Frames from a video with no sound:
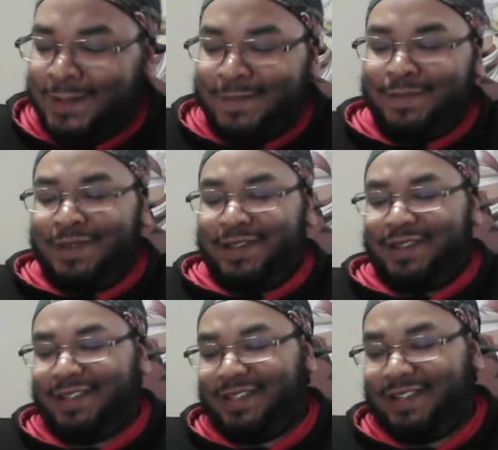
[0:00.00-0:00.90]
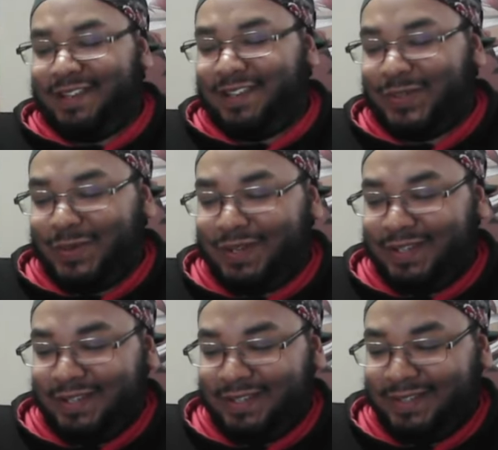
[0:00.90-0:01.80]
but it is what it
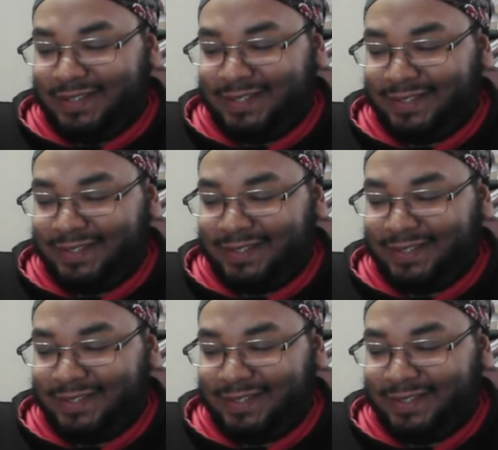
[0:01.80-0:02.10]
is